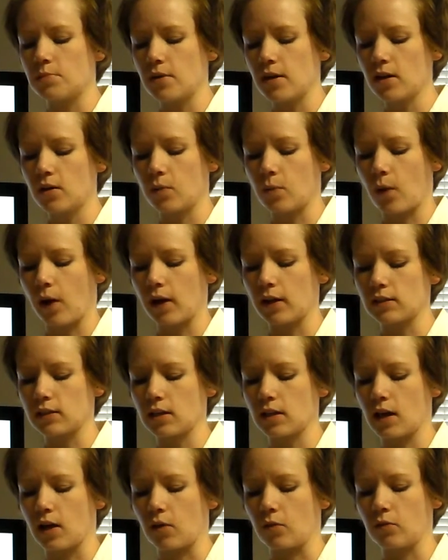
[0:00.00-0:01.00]
to make
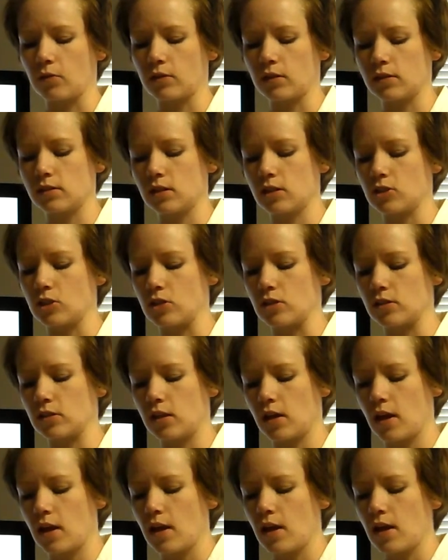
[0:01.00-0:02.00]
wise and helpful
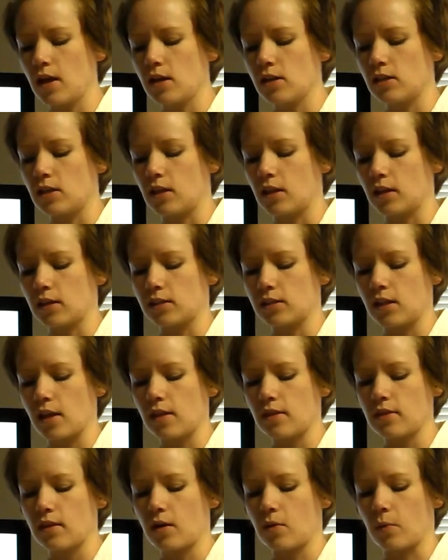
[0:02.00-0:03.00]
decisions. To the
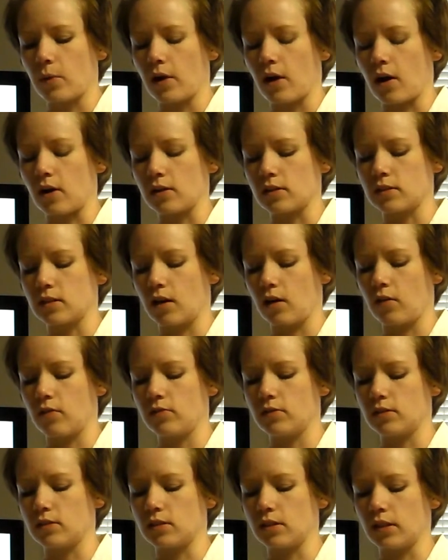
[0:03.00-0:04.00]
extent that we are
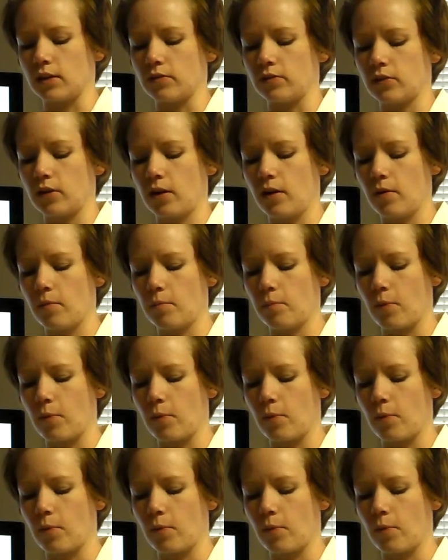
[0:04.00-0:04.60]
self-deceived,